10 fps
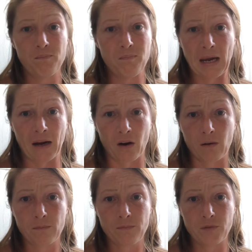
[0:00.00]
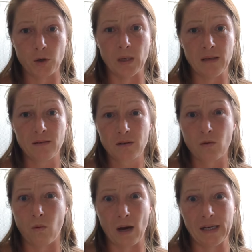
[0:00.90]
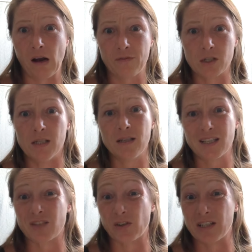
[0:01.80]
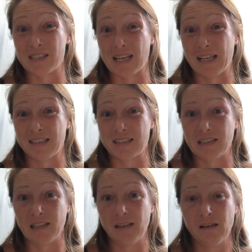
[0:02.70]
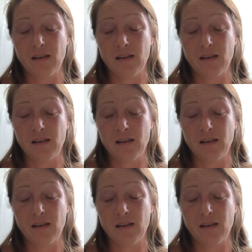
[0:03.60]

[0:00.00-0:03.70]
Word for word: bear do it quite often. It's very sad to see.